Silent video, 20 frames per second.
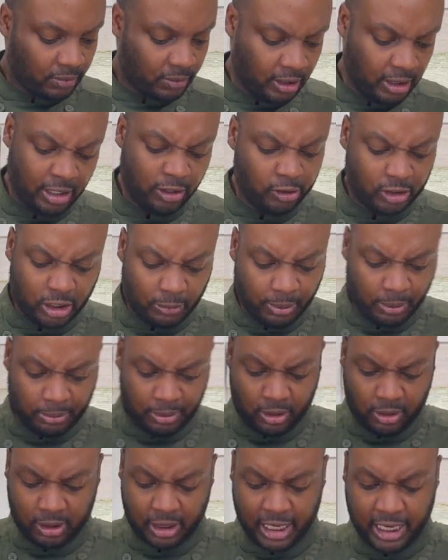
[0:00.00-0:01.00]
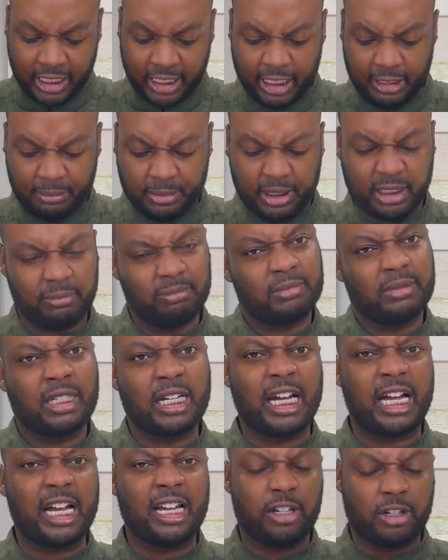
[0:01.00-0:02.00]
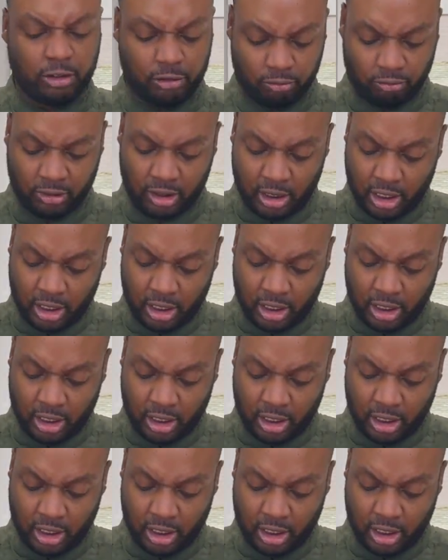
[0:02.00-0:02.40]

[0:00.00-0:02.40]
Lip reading: I know some people don't like it, but I do.